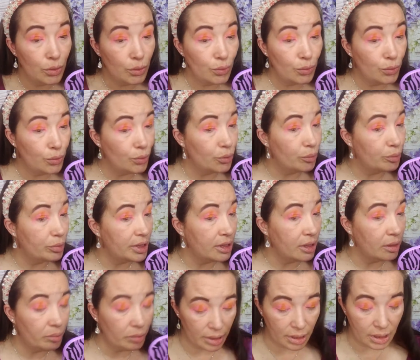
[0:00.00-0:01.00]
Ooh, pretty,
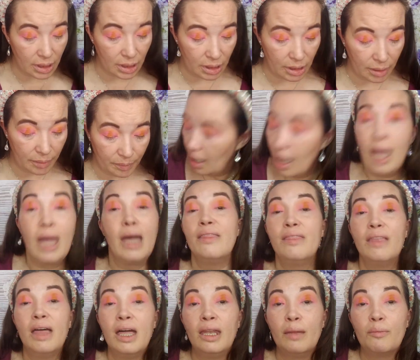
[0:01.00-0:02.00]
pretty. And
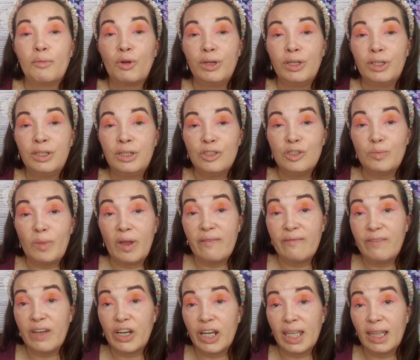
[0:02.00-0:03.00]
then I'm going to use my
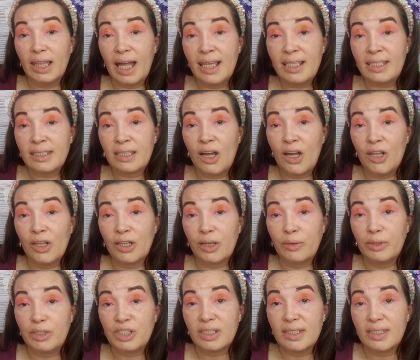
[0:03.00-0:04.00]
very last color,
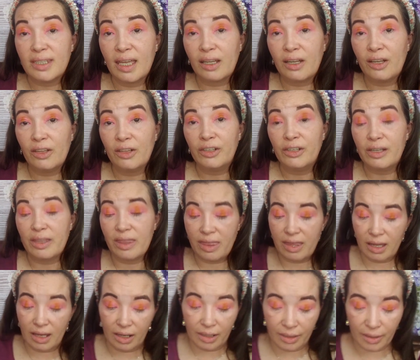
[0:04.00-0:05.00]
which is that color
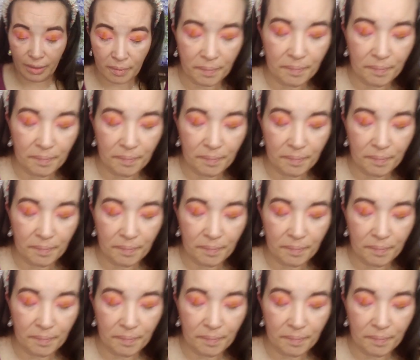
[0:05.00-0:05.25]
there.